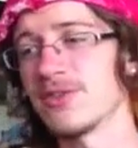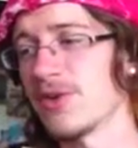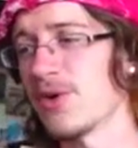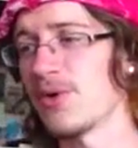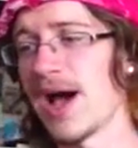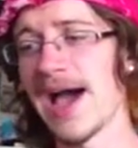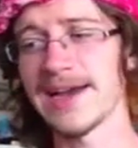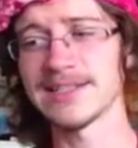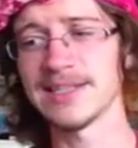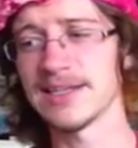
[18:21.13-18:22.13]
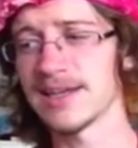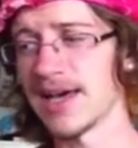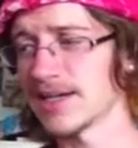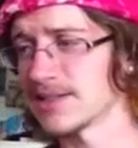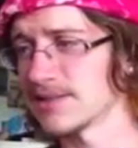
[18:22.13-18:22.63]
So, acting,
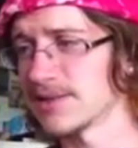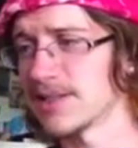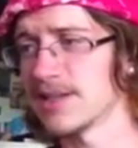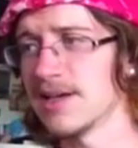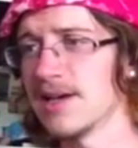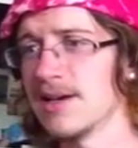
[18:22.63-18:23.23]
excellent,